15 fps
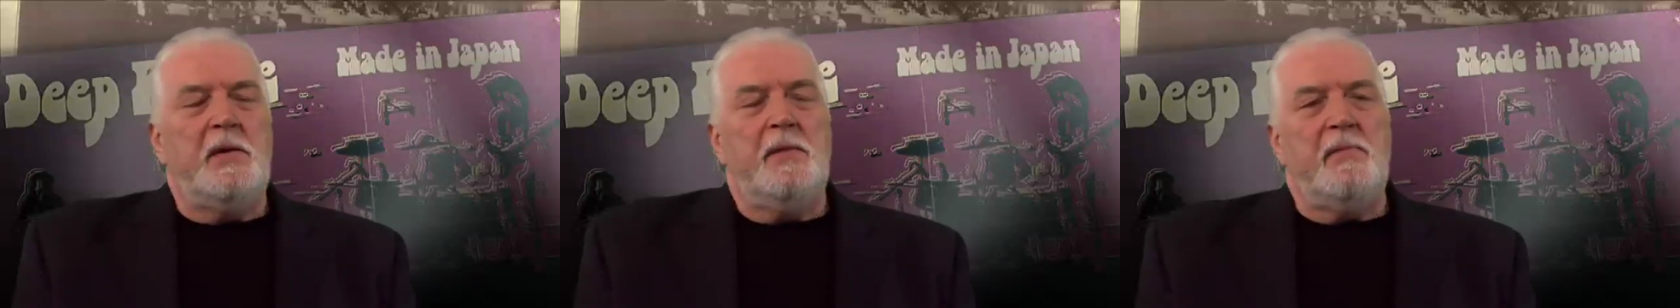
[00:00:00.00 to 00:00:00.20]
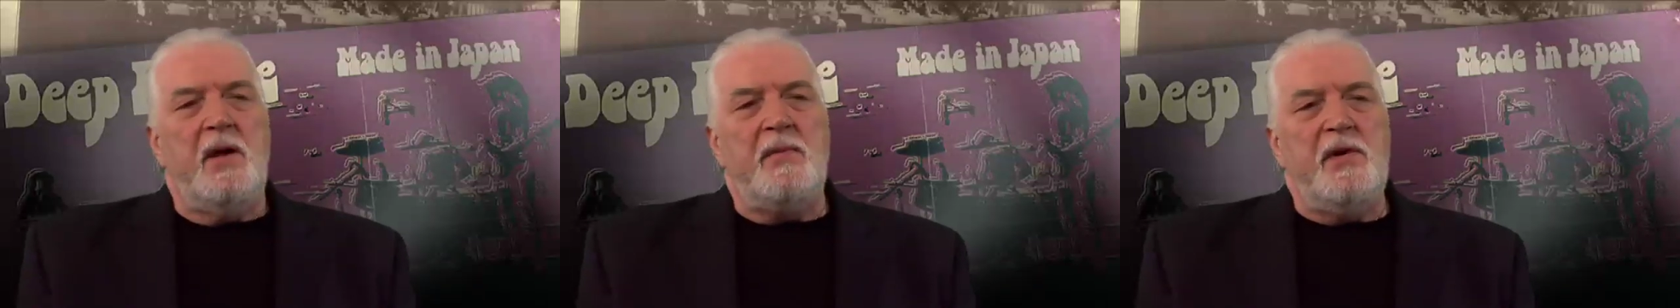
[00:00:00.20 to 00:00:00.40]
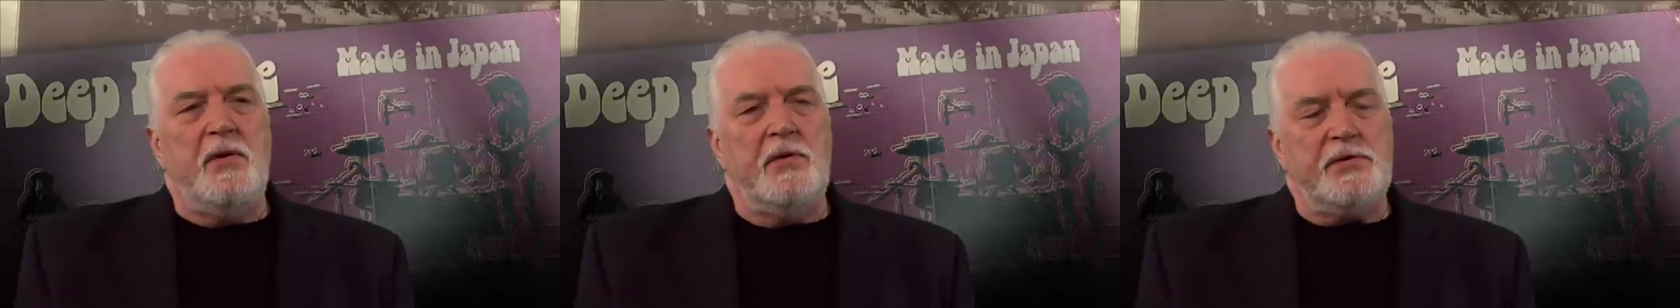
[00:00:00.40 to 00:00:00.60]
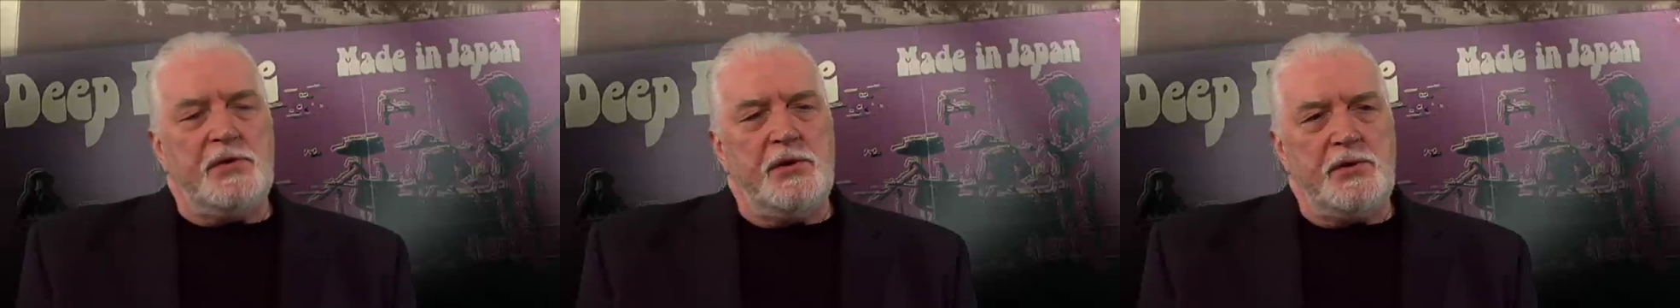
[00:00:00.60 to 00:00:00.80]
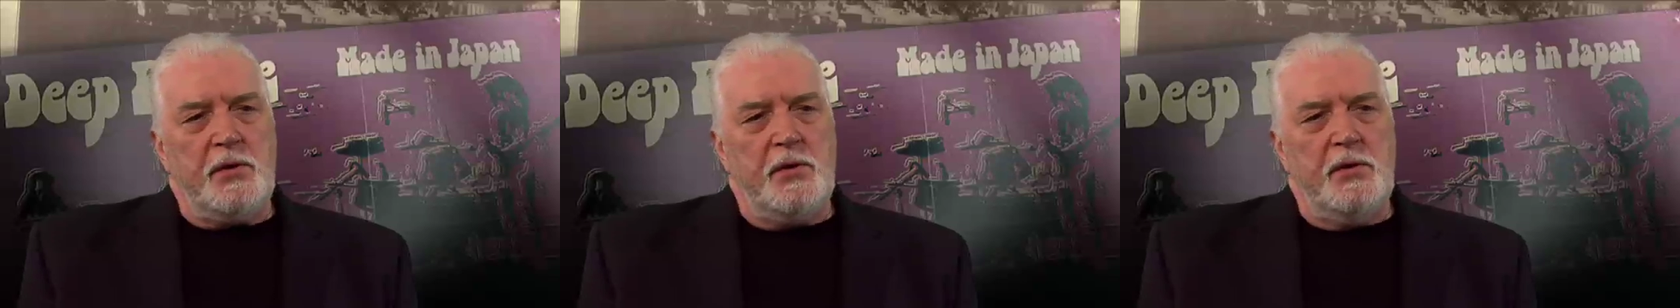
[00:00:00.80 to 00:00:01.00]
maybe not
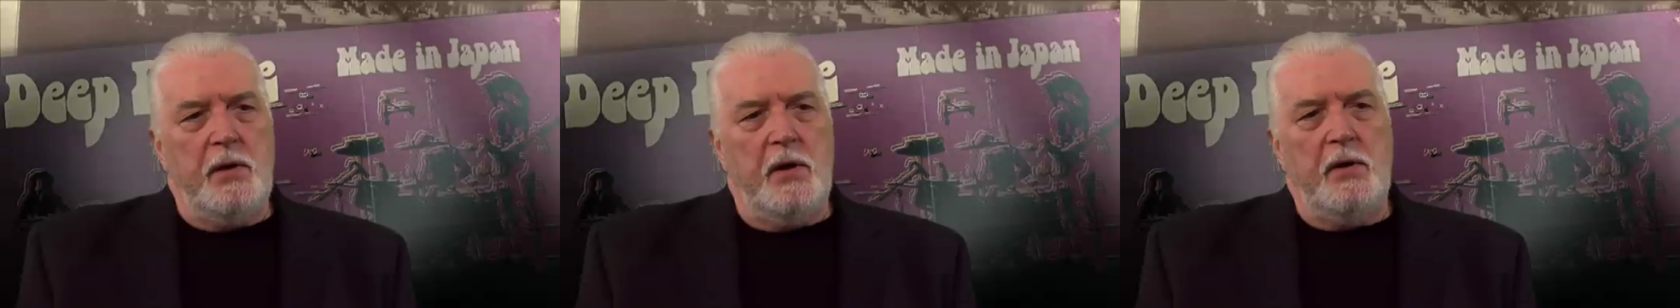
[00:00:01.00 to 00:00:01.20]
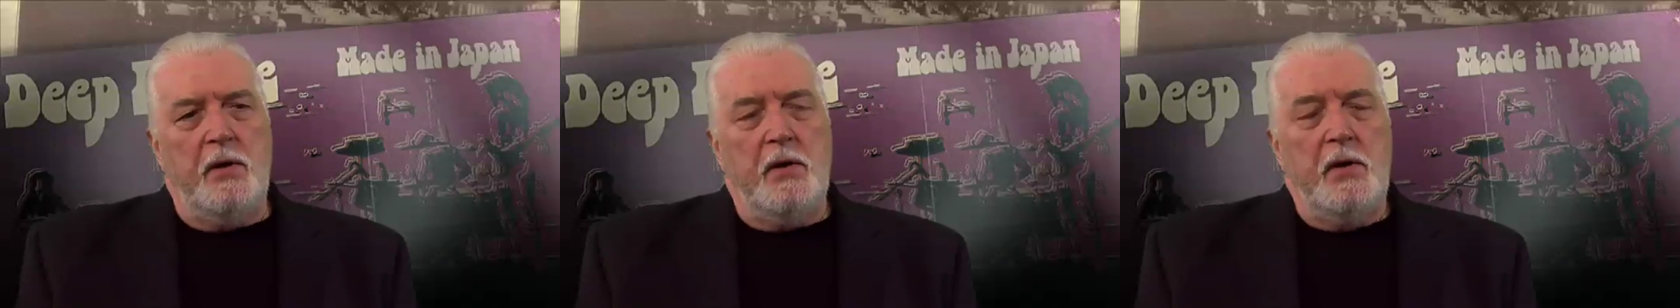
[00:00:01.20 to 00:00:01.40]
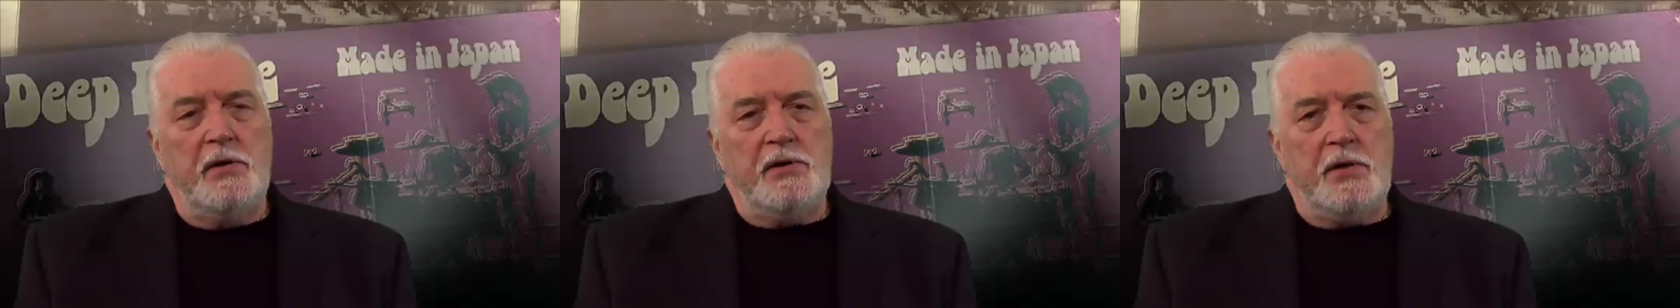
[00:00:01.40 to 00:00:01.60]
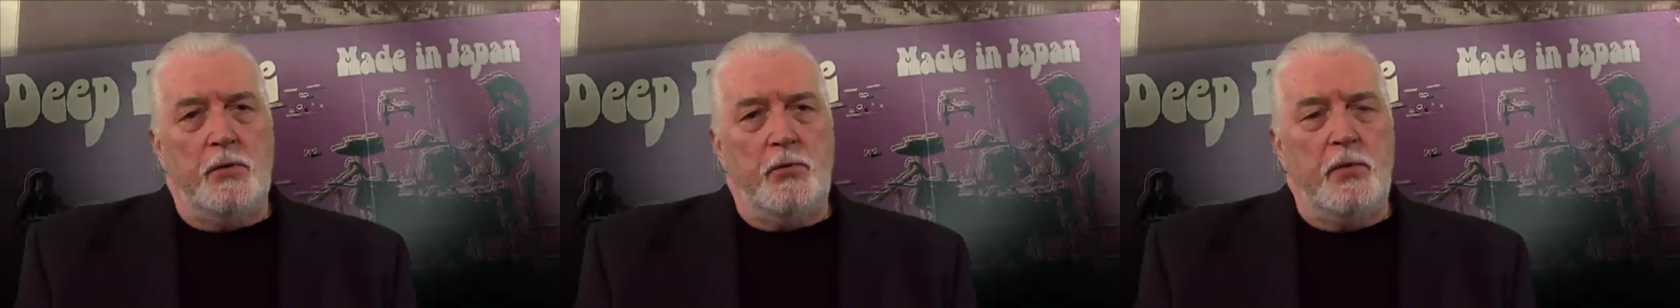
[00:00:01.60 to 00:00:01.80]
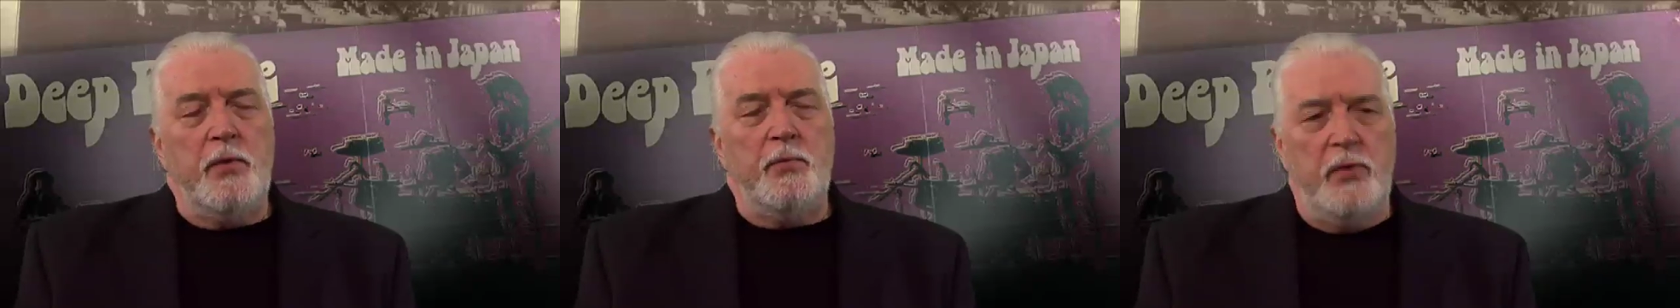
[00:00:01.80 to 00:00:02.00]
such a... So we,